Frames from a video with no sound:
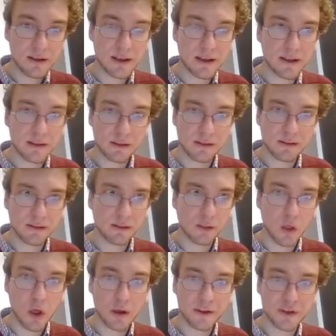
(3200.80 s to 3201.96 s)

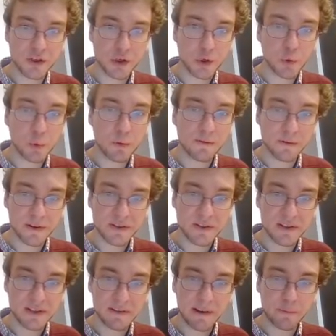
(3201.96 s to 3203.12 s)
log 2, for
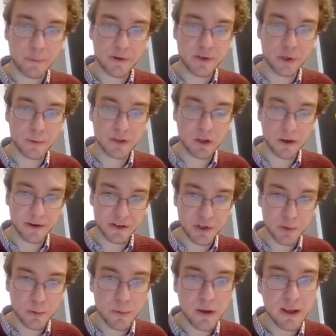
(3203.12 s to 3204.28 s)
instance. If F12 is log
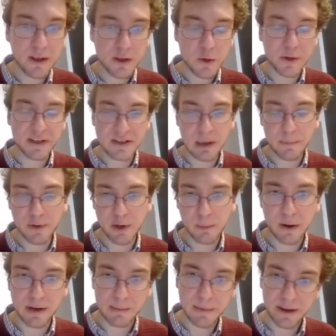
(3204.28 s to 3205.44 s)
2, you can double your
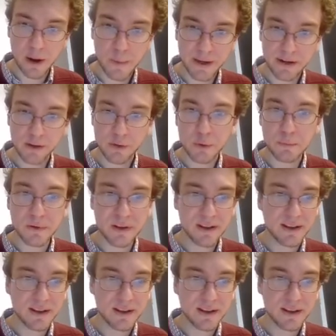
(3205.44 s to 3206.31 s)
money by going in a loop.